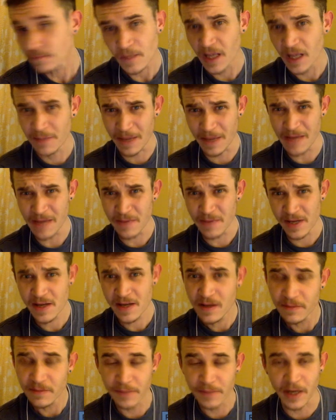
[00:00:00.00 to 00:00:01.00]
It may
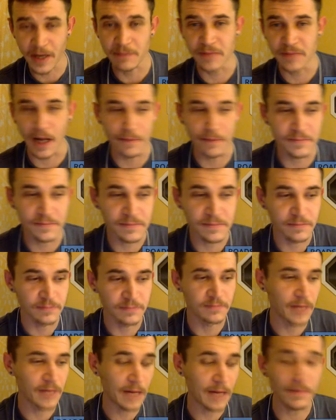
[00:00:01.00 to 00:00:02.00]
be, but I'm I'm
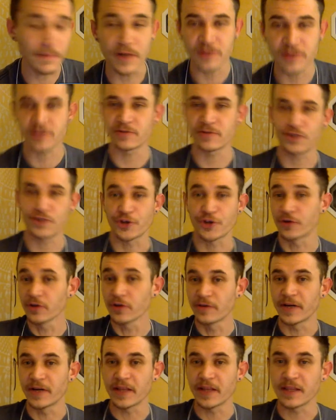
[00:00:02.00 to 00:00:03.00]
I'm not sure
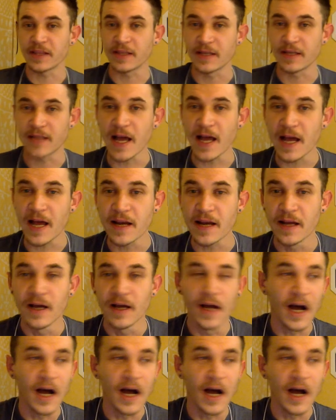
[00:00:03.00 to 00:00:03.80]
of anything like that.